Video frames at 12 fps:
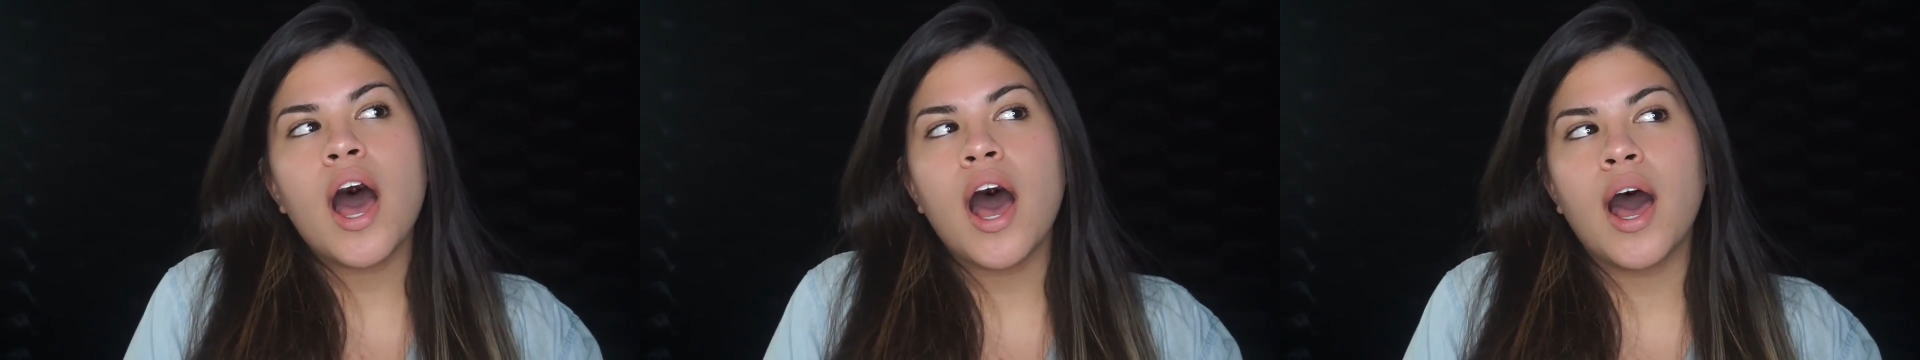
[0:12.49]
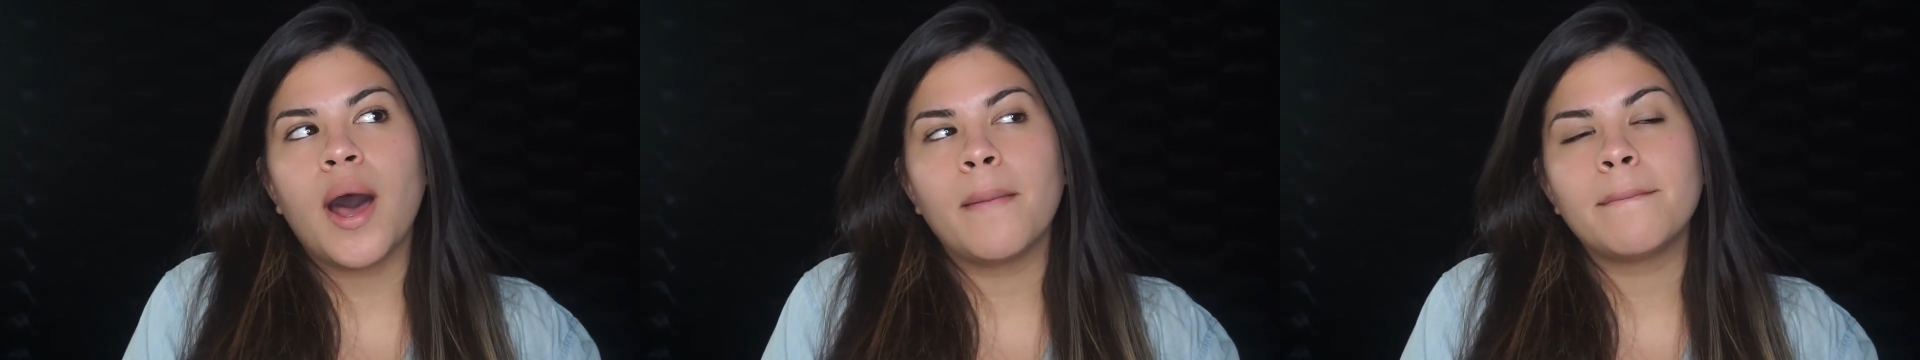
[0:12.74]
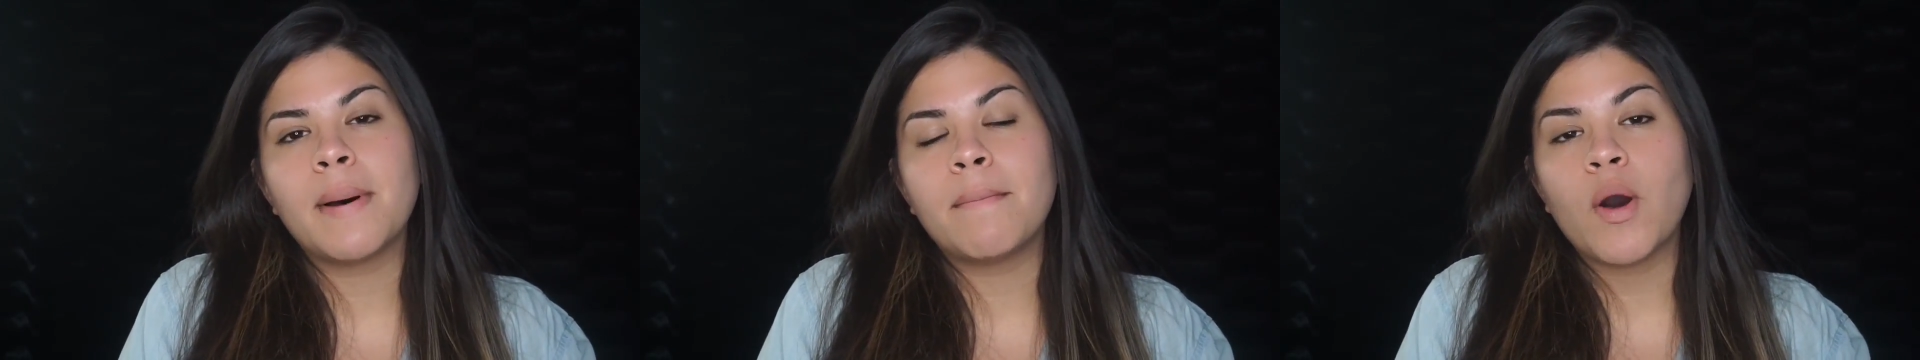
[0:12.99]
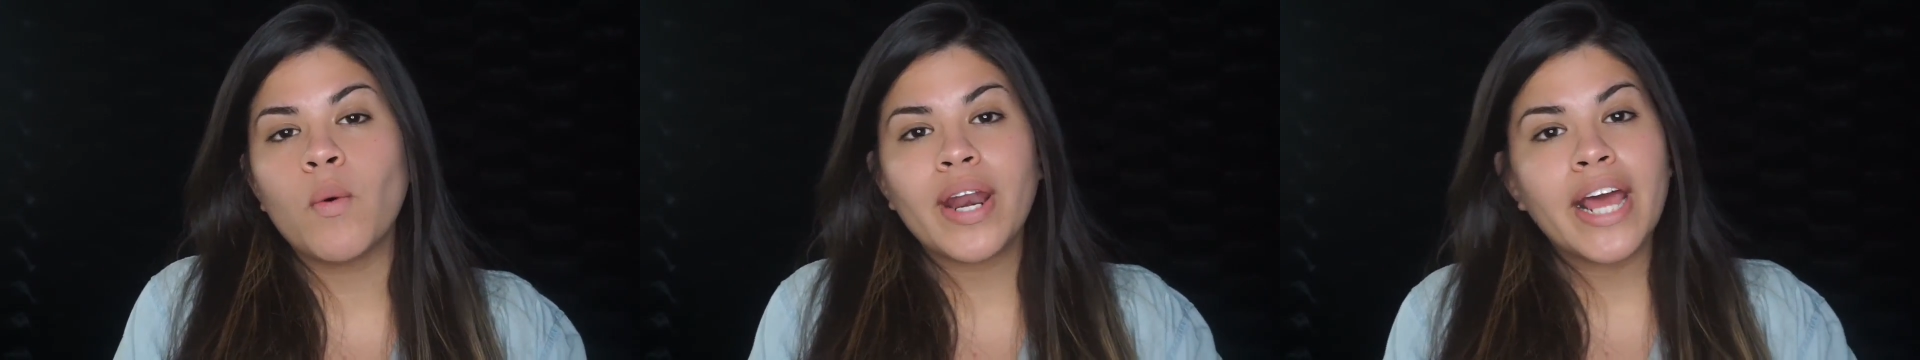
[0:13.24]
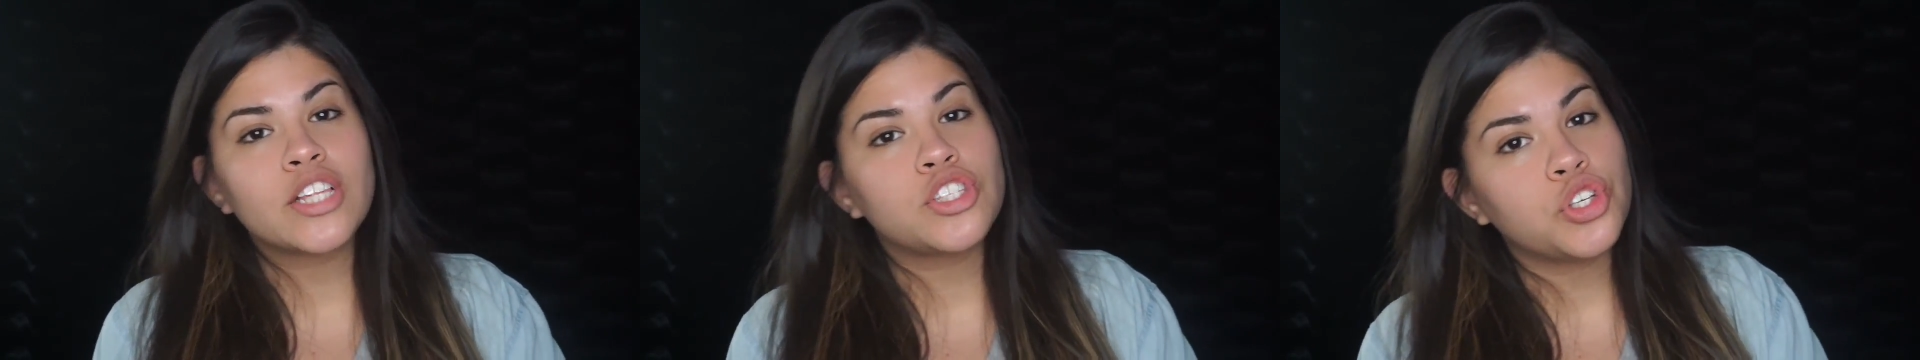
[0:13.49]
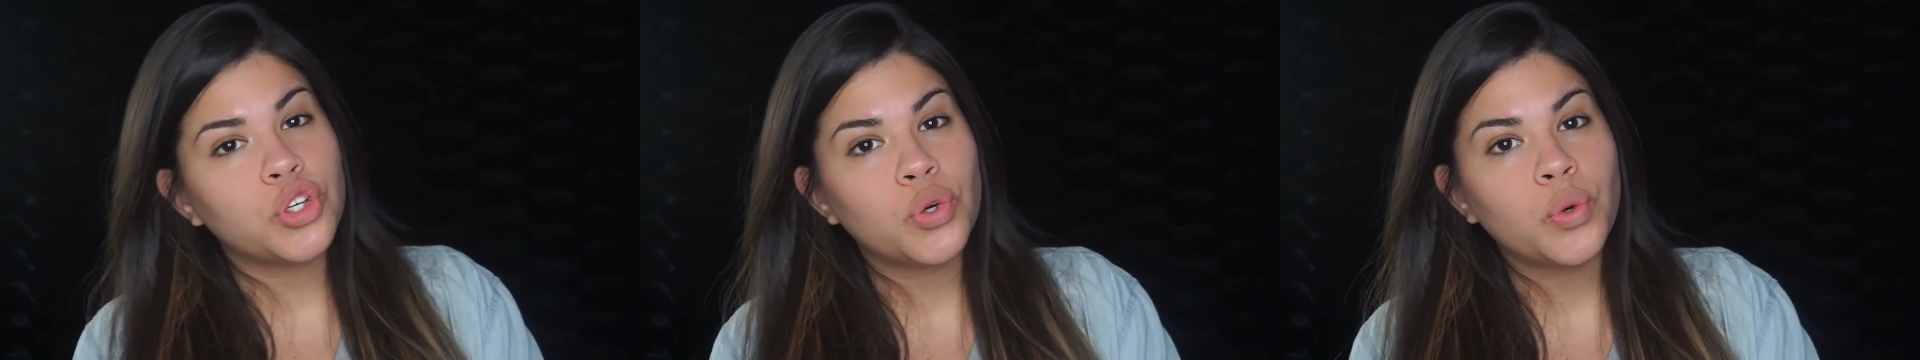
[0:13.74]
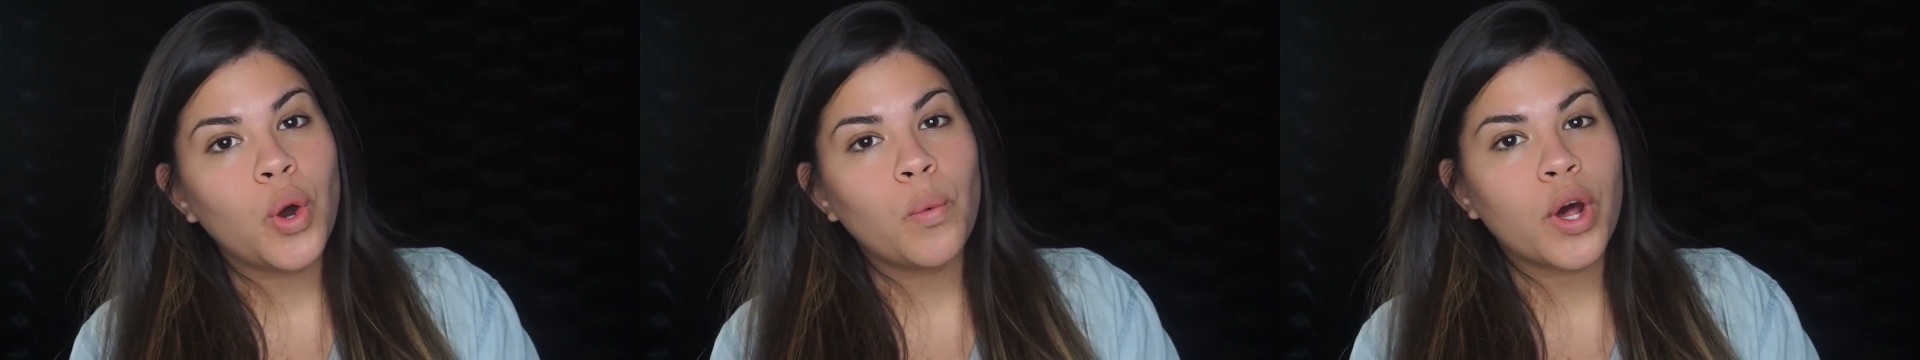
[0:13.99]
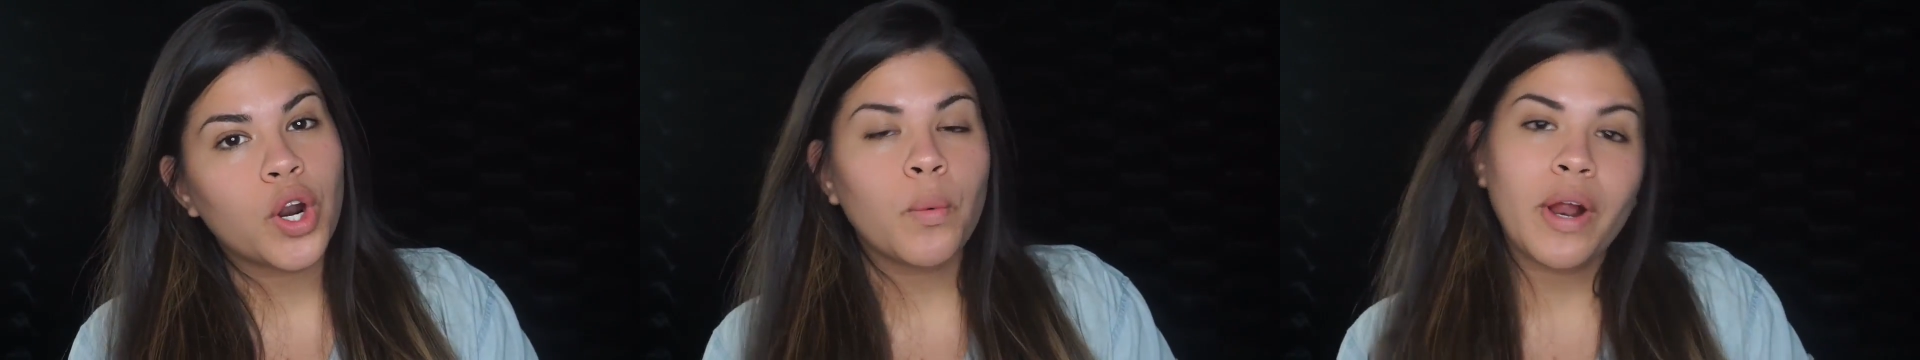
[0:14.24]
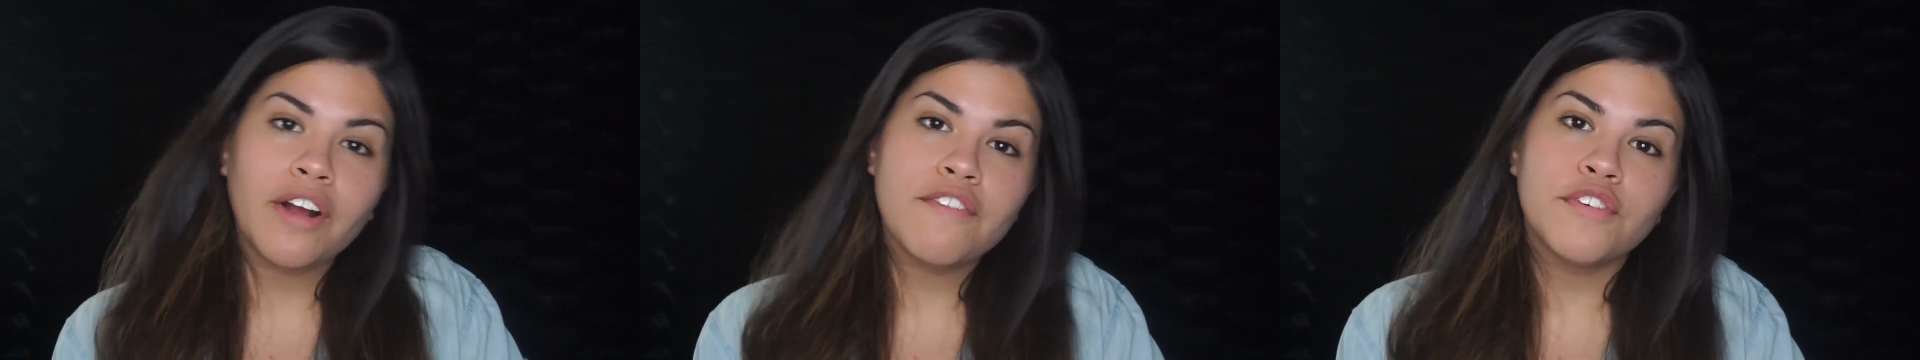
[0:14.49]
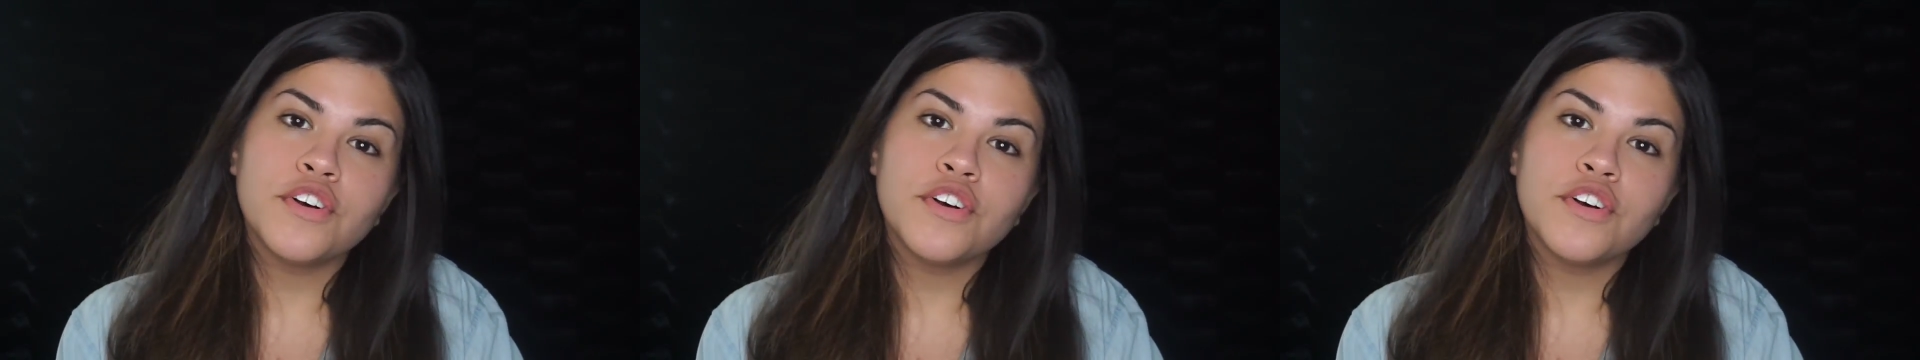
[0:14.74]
But when I do want to wear a